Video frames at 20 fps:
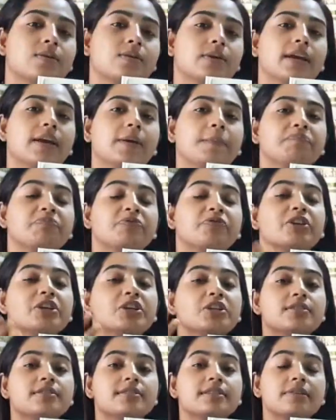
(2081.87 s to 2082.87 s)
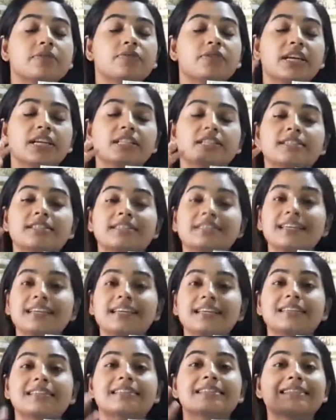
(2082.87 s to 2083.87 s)
Okay, we can
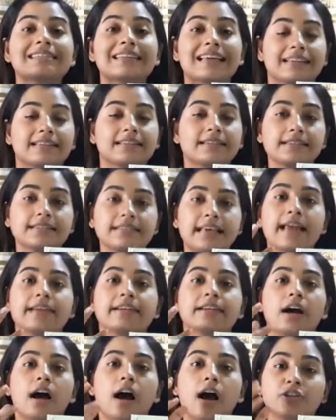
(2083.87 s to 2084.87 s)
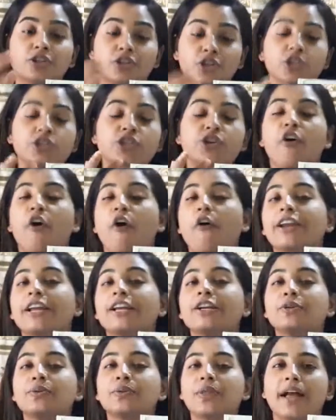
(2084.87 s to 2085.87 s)
see status and judge
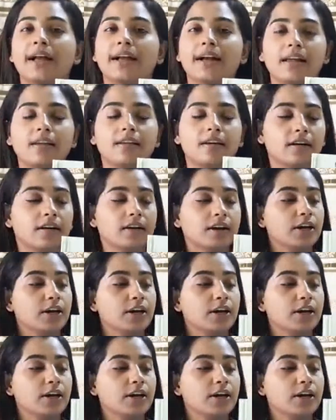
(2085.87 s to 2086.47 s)
according to their color.